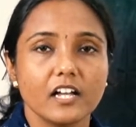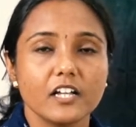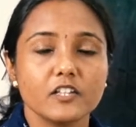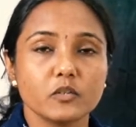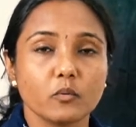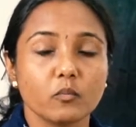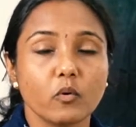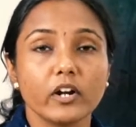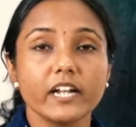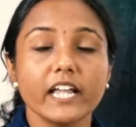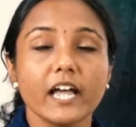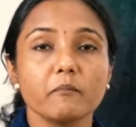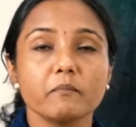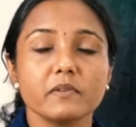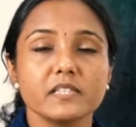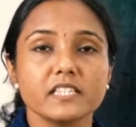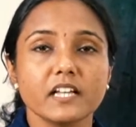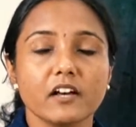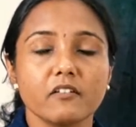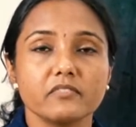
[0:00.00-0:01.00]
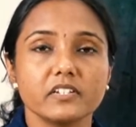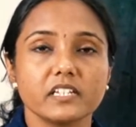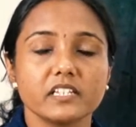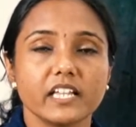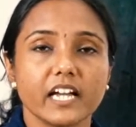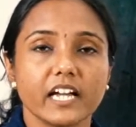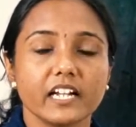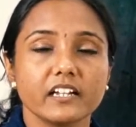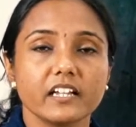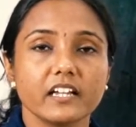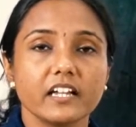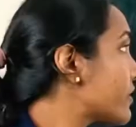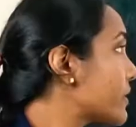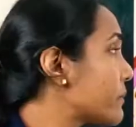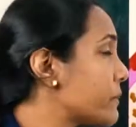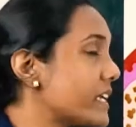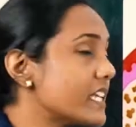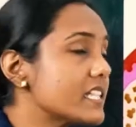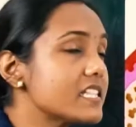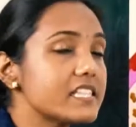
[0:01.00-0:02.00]
So what happens after that? It
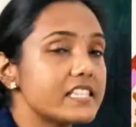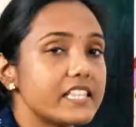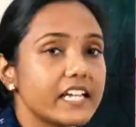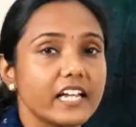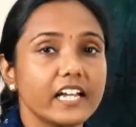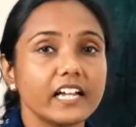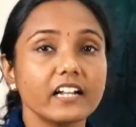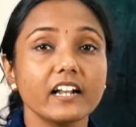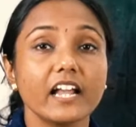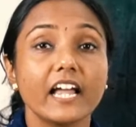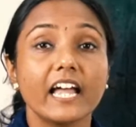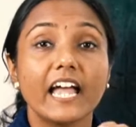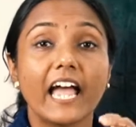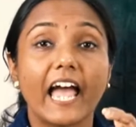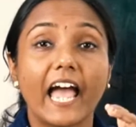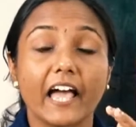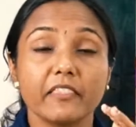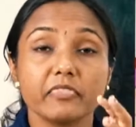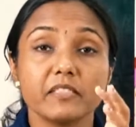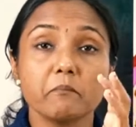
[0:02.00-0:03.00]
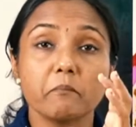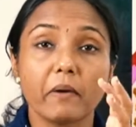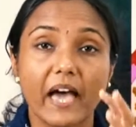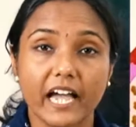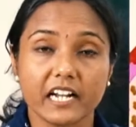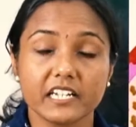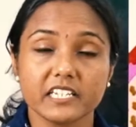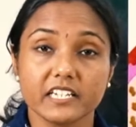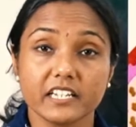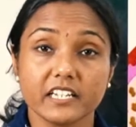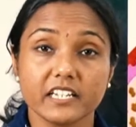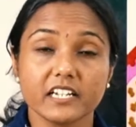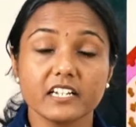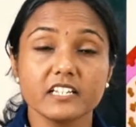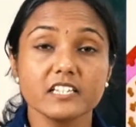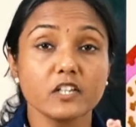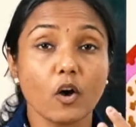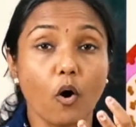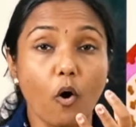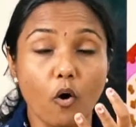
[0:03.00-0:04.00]
remains there. And the
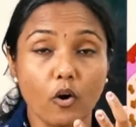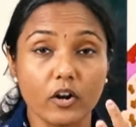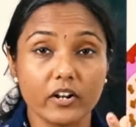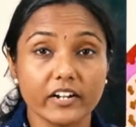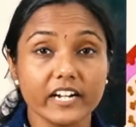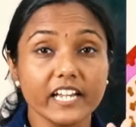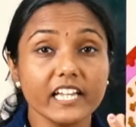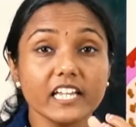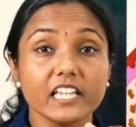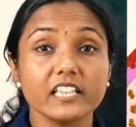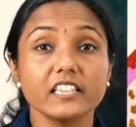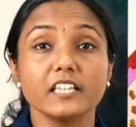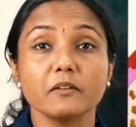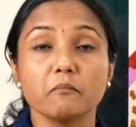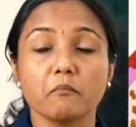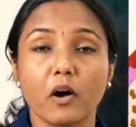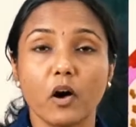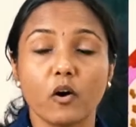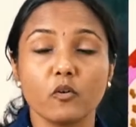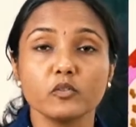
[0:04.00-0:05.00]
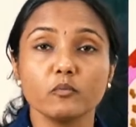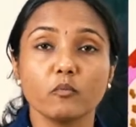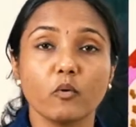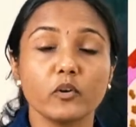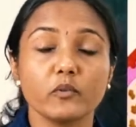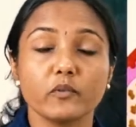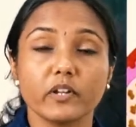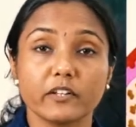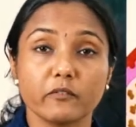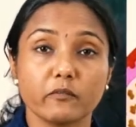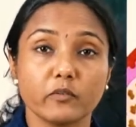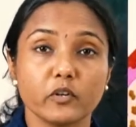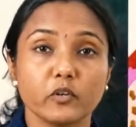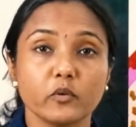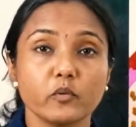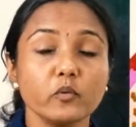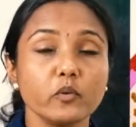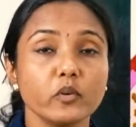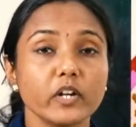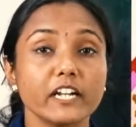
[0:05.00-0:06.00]
bacteria is already in the mouth, what it will
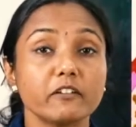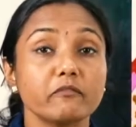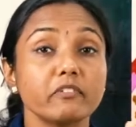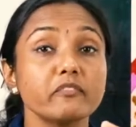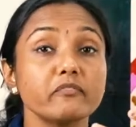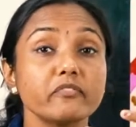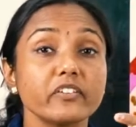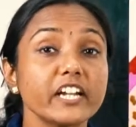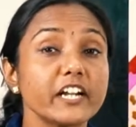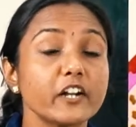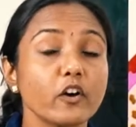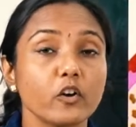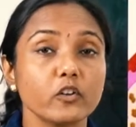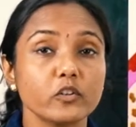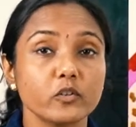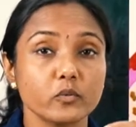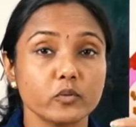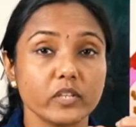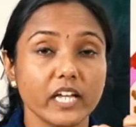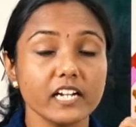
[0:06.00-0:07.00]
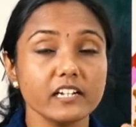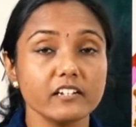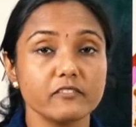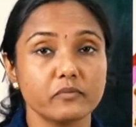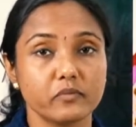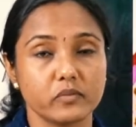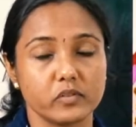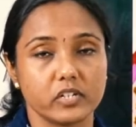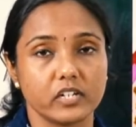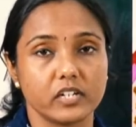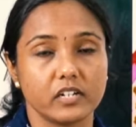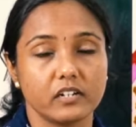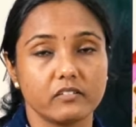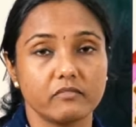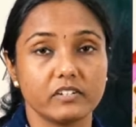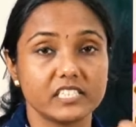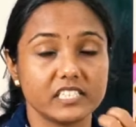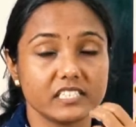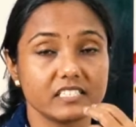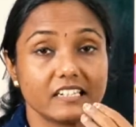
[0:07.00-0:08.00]
do? It will feed on to that food
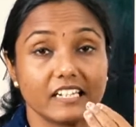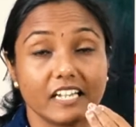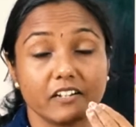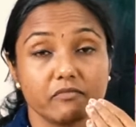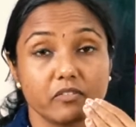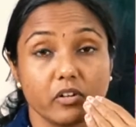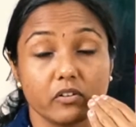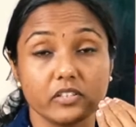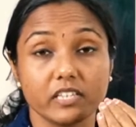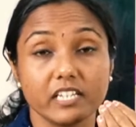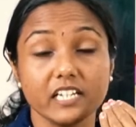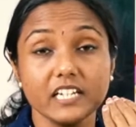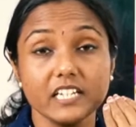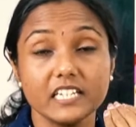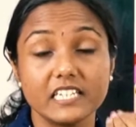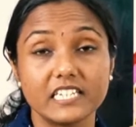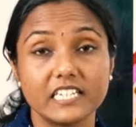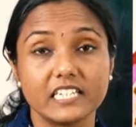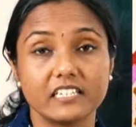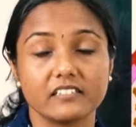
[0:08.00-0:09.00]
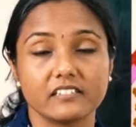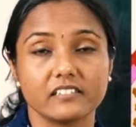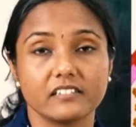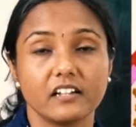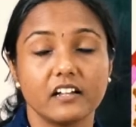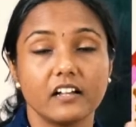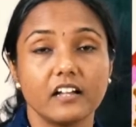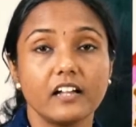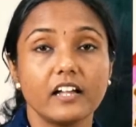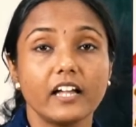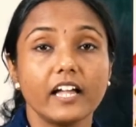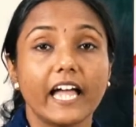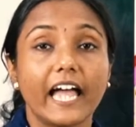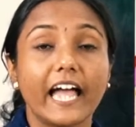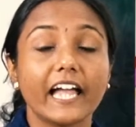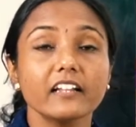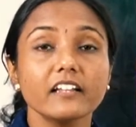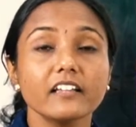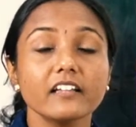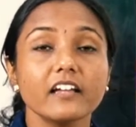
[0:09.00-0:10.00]
which is left on the teeth.
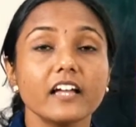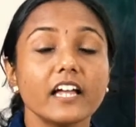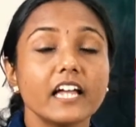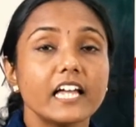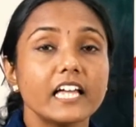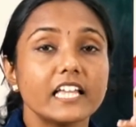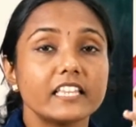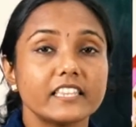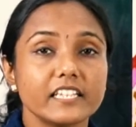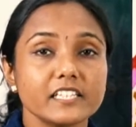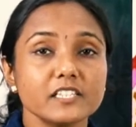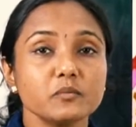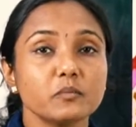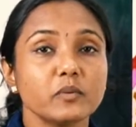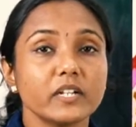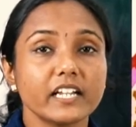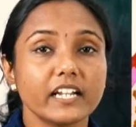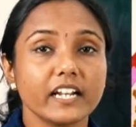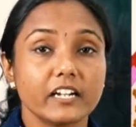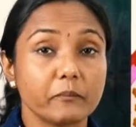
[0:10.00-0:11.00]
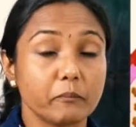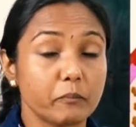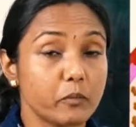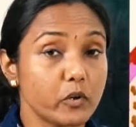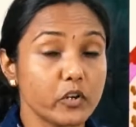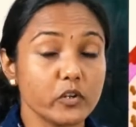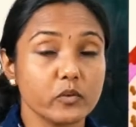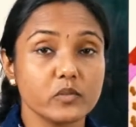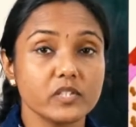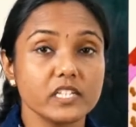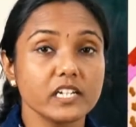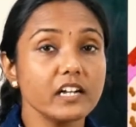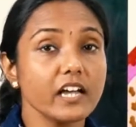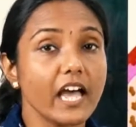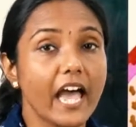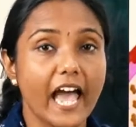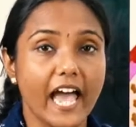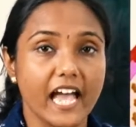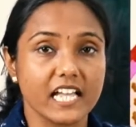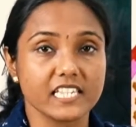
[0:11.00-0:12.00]
And this will produce an
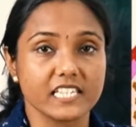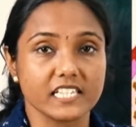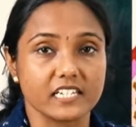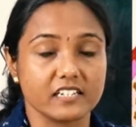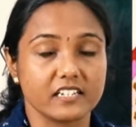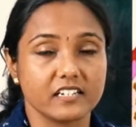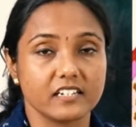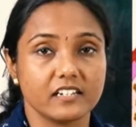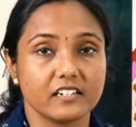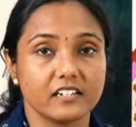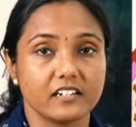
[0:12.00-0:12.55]
acid.